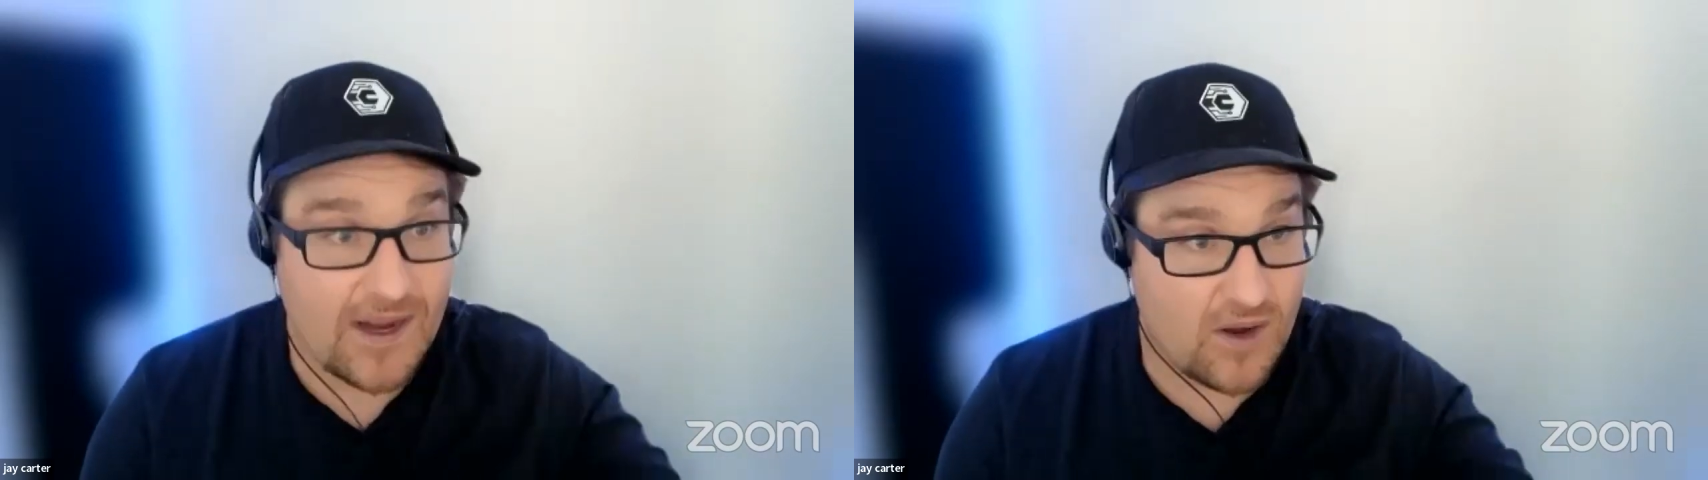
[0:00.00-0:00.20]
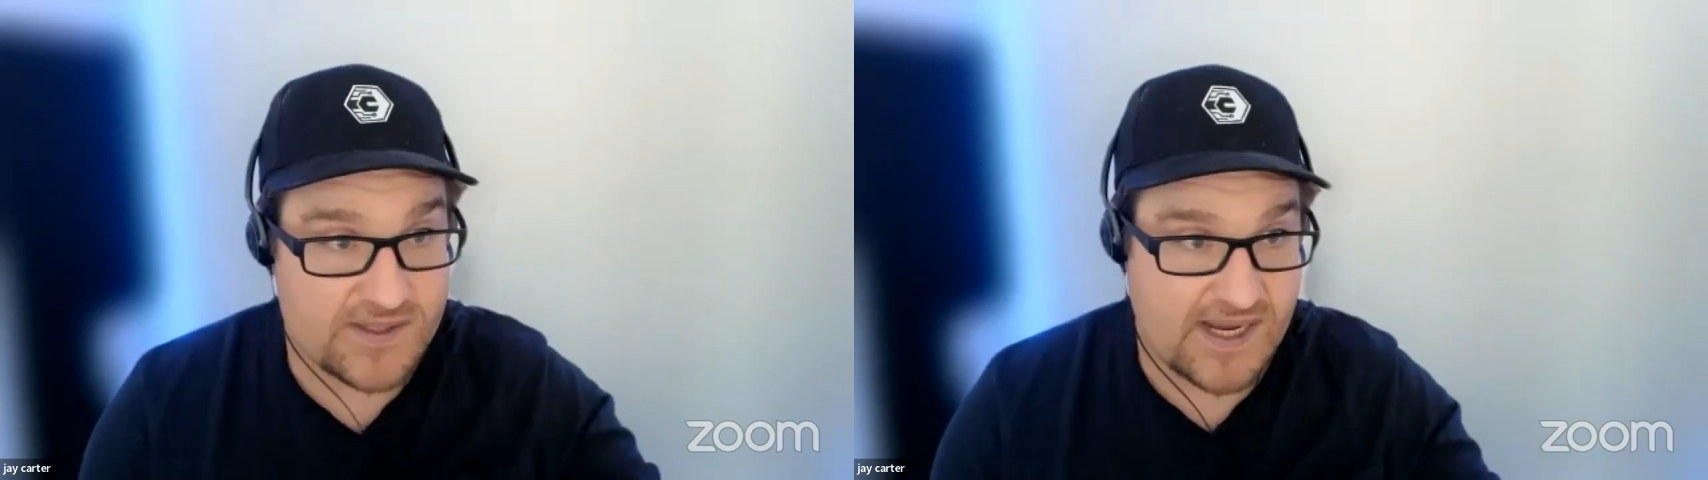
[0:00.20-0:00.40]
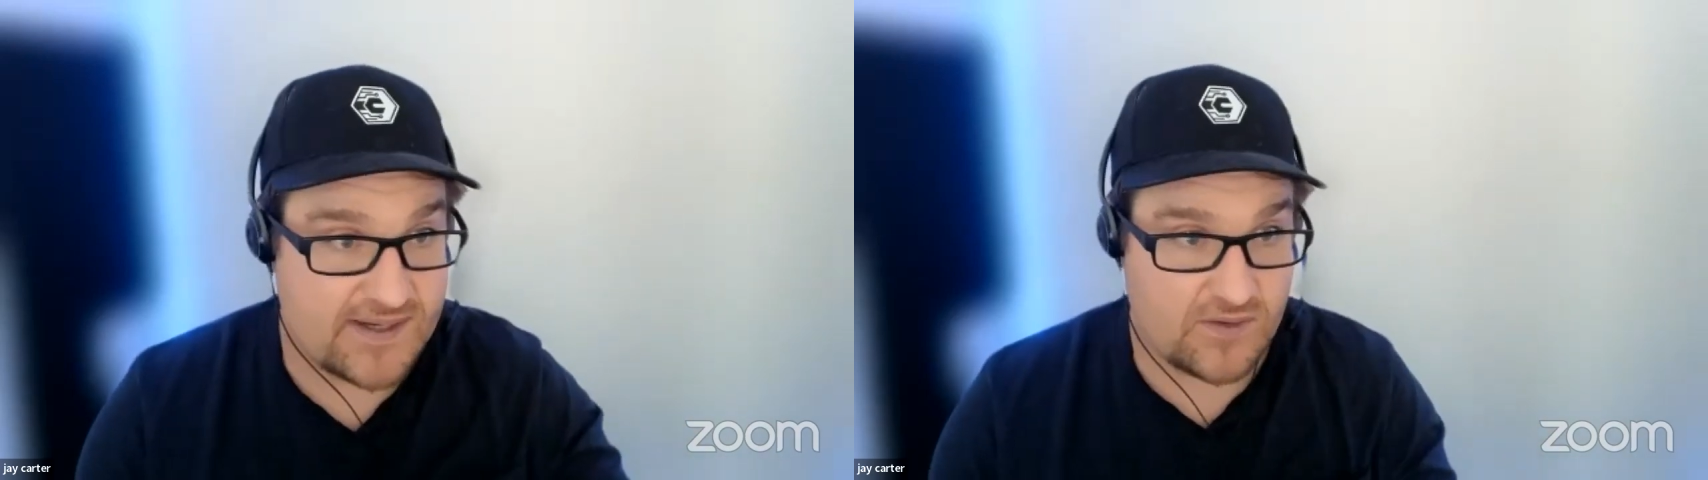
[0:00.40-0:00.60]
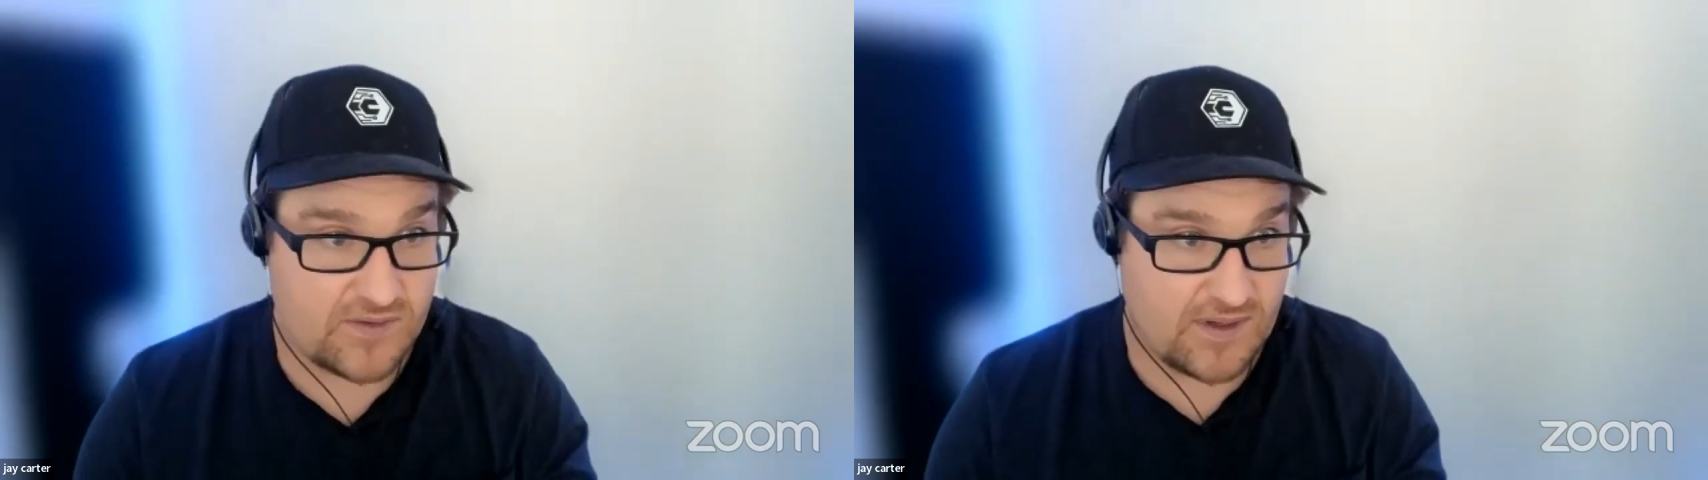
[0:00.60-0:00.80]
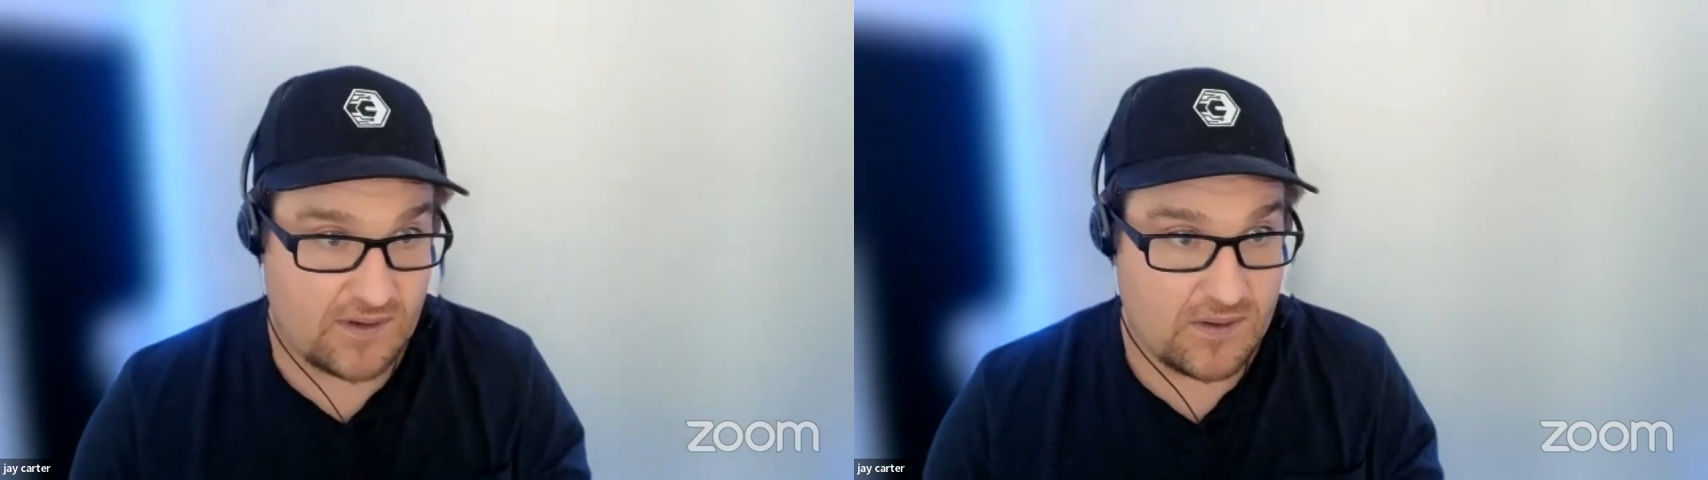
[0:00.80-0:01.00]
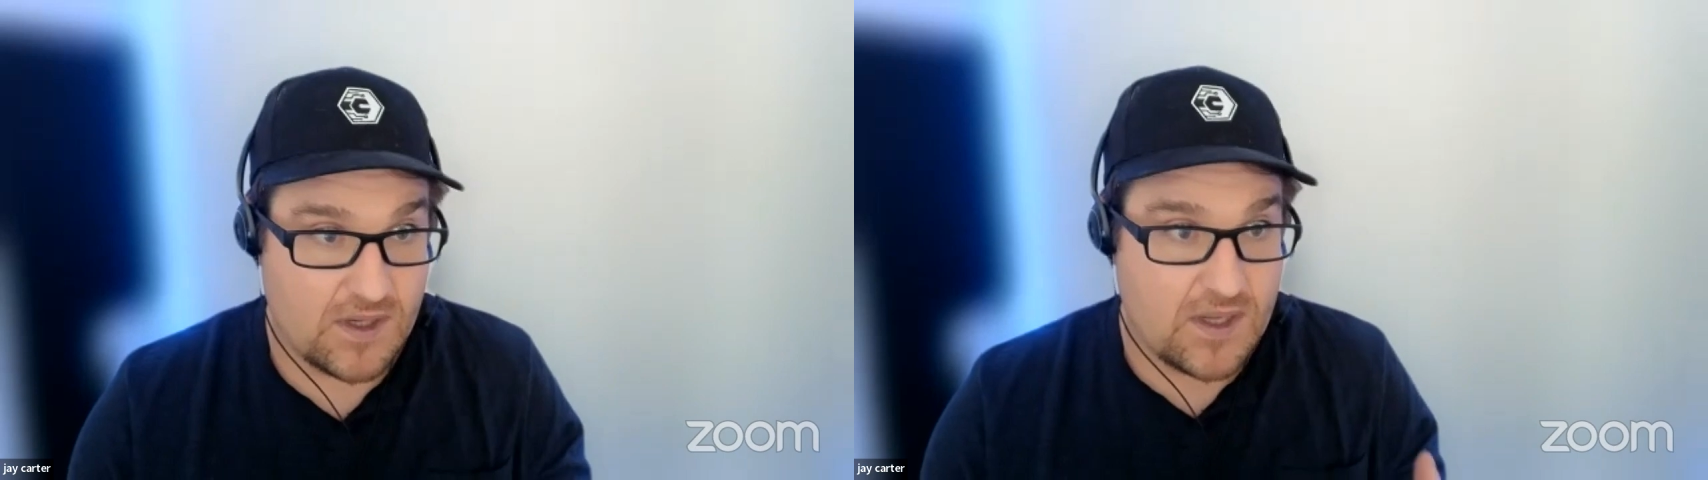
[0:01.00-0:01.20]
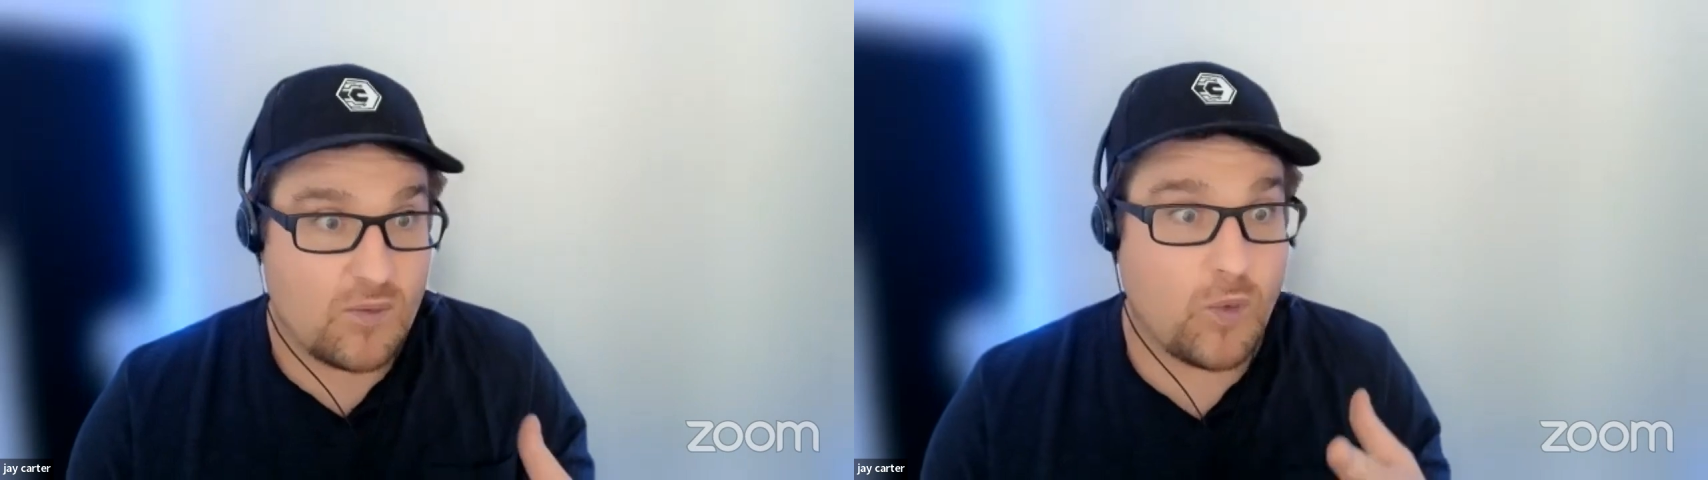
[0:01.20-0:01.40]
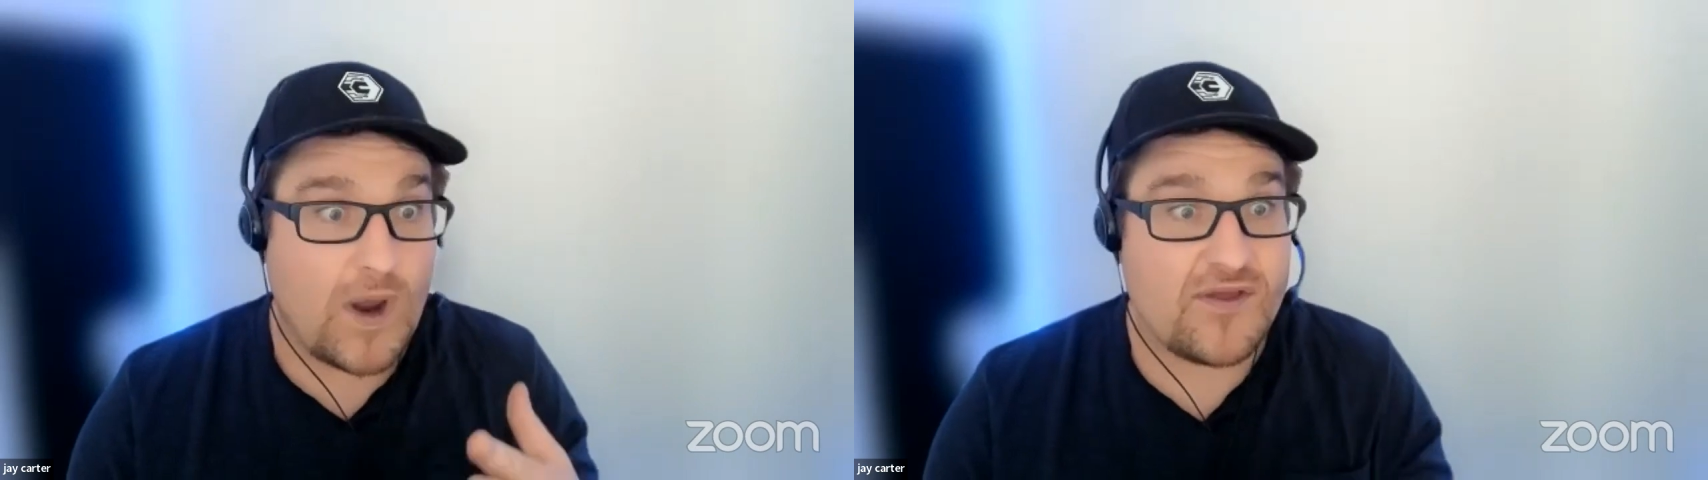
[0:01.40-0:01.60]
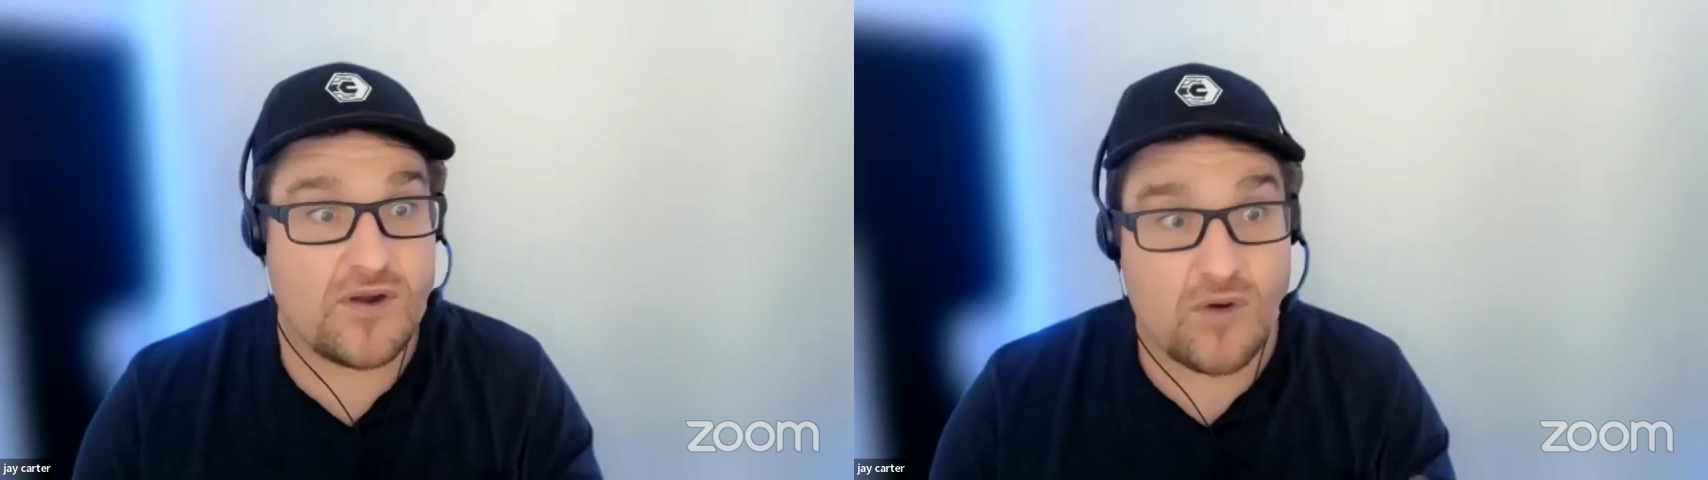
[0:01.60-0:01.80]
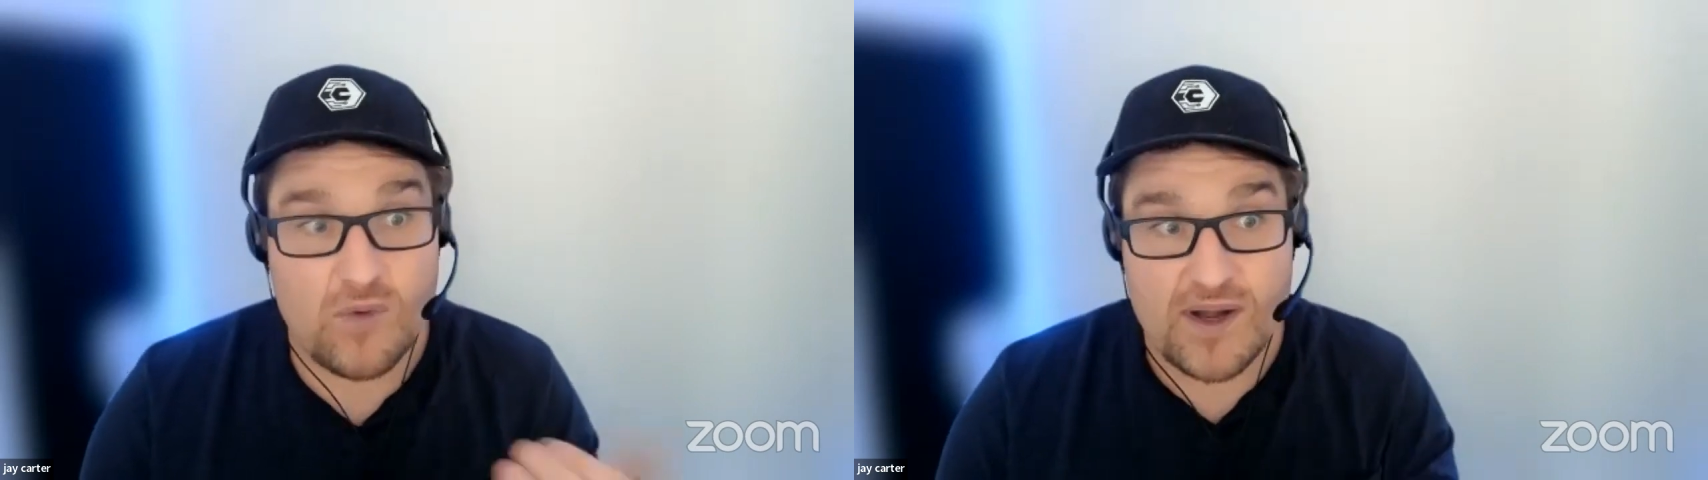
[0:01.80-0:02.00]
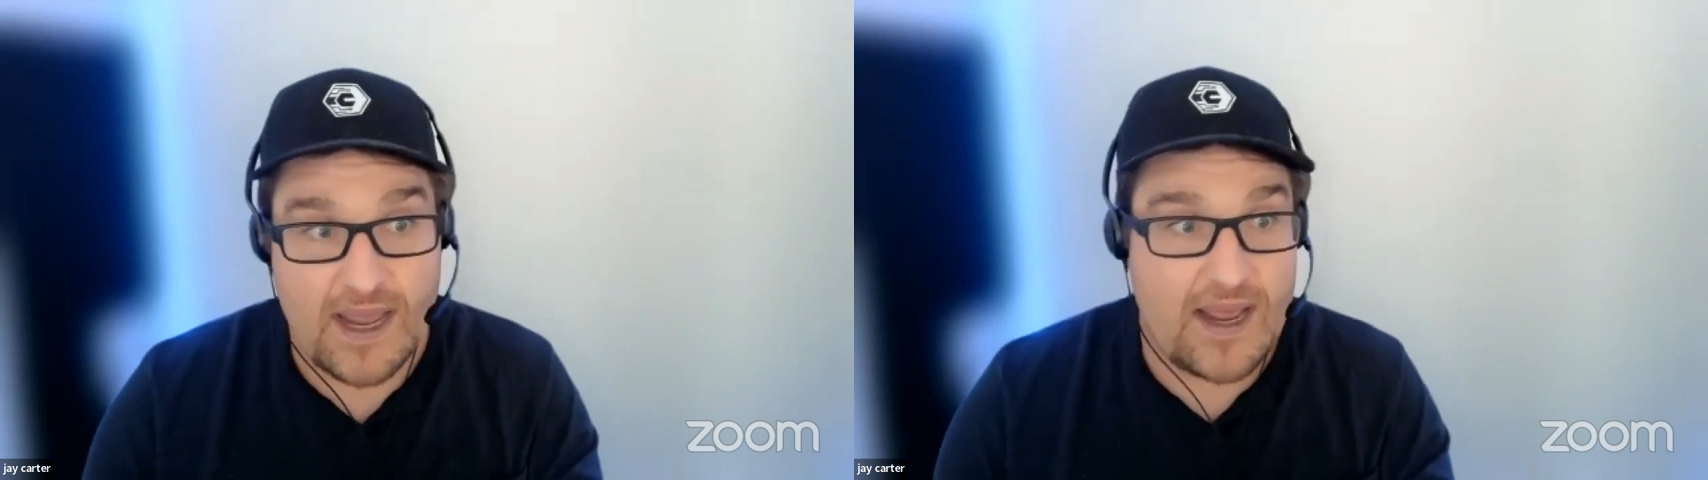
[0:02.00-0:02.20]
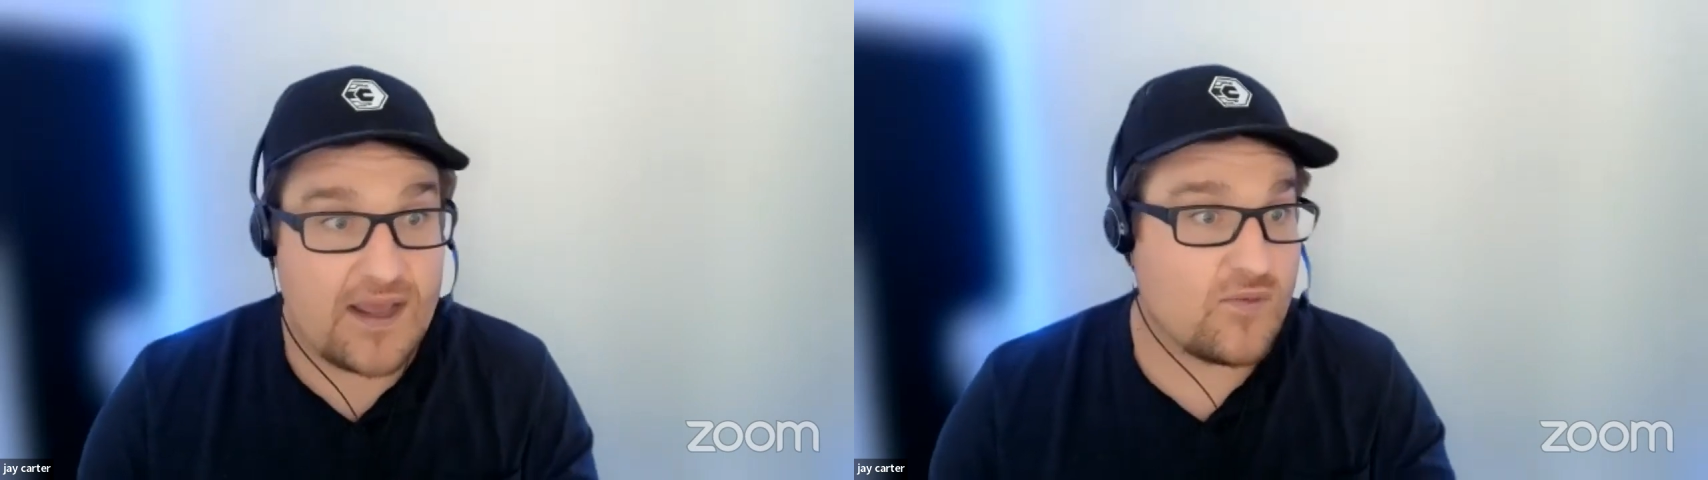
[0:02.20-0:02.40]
content out there. Whether you're running ads,